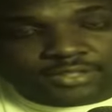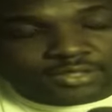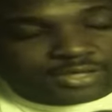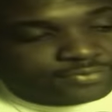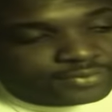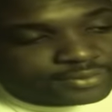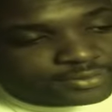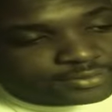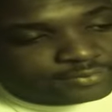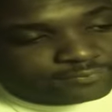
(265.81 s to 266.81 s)
I think
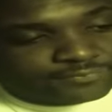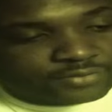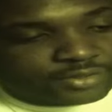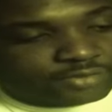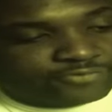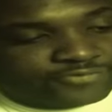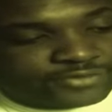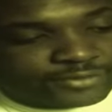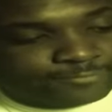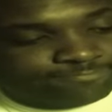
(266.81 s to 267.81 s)

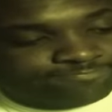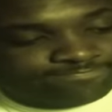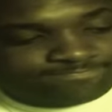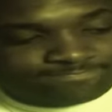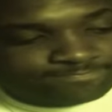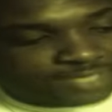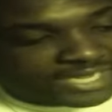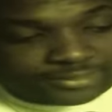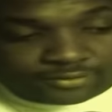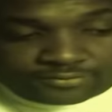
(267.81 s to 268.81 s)
Philadelphia,
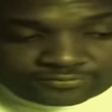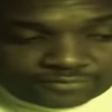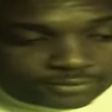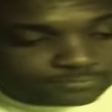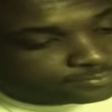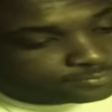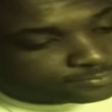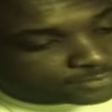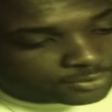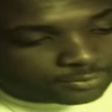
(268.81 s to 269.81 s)
I hear from,
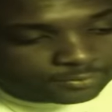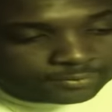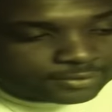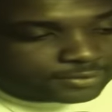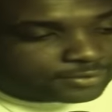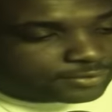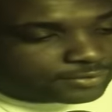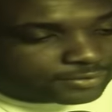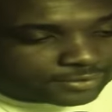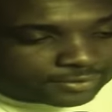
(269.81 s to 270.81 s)

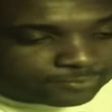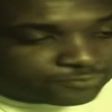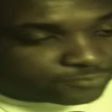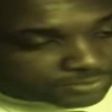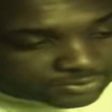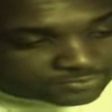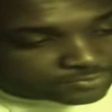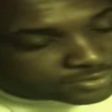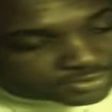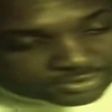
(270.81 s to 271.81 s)

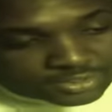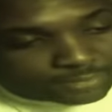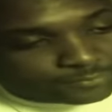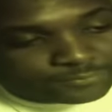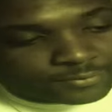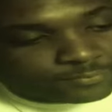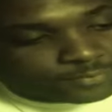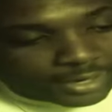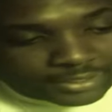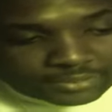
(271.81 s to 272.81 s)
this is coming from
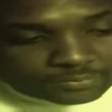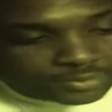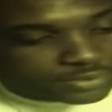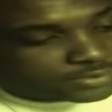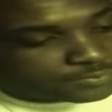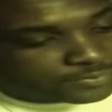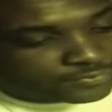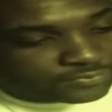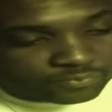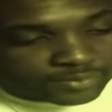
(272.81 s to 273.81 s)
the Hockey Buzz.
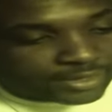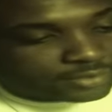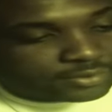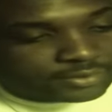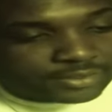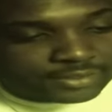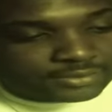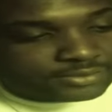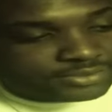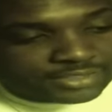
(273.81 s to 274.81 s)
It's just from Eklund,
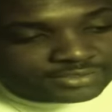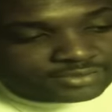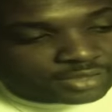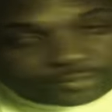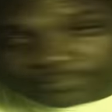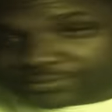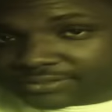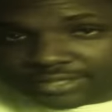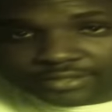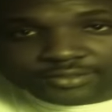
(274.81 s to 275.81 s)
and he says
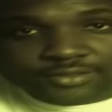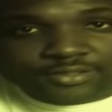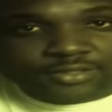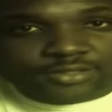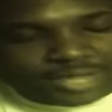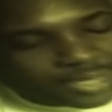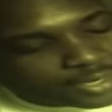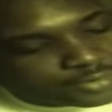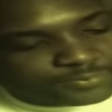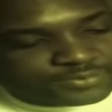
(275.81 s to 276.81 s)
100%, not
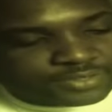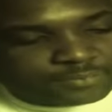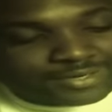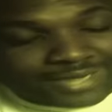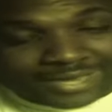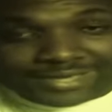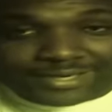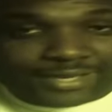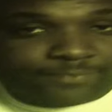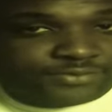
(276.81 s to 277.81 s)
100%, but
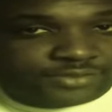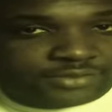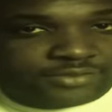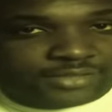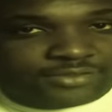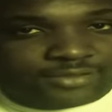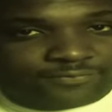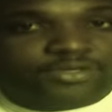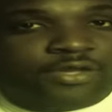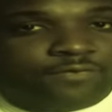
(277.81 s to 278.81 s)
99% that the
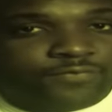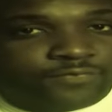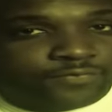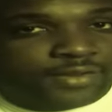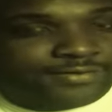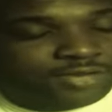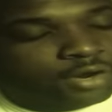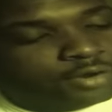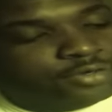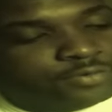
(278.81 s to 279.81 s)
Philadelphia Flyers
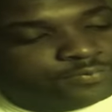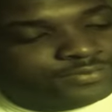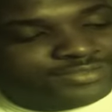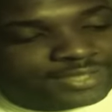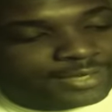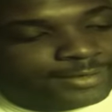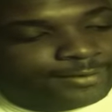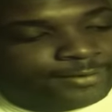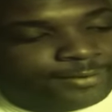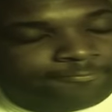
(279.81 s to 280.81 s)
are going to
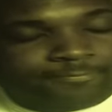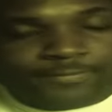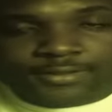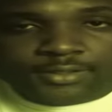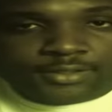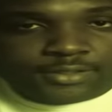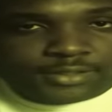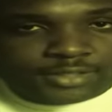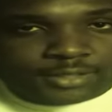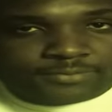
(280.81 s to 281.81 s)
re-sign
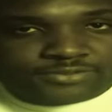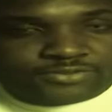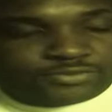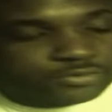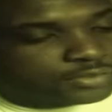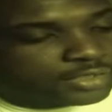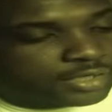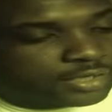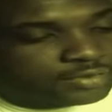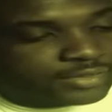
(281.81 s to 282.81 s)

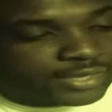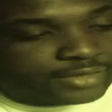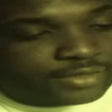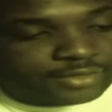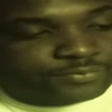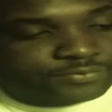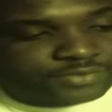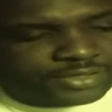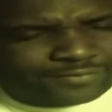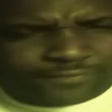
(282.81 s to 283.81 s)
Mr. Dan Hamhuis.
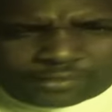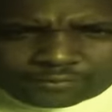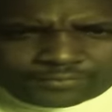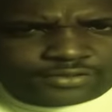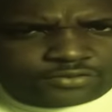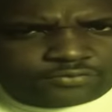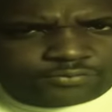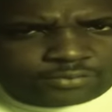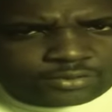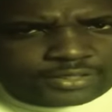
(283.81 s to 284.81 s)
And I thought
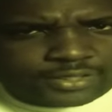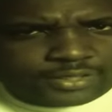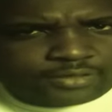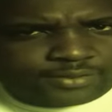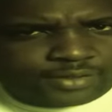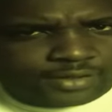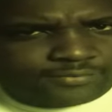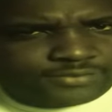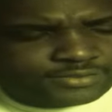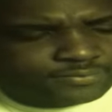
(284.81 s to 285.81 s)
Vancouver were going to get him in the
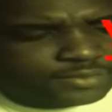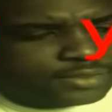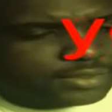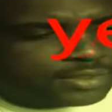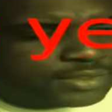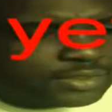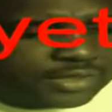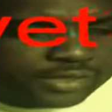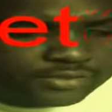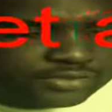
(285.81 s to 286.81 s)
offseason, but,
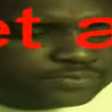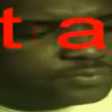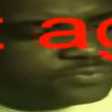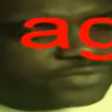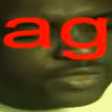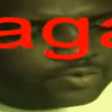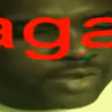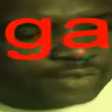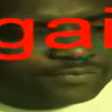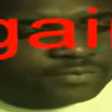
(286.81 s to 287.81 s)
it just proves that you
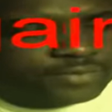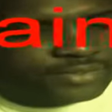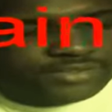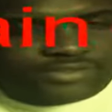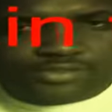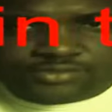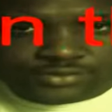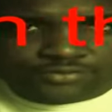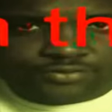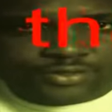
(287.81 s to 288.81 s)
have to make these deals at
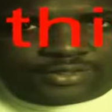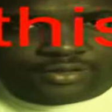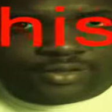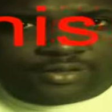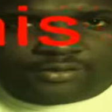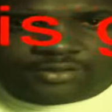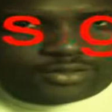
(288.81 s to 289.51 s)
the trade deadline.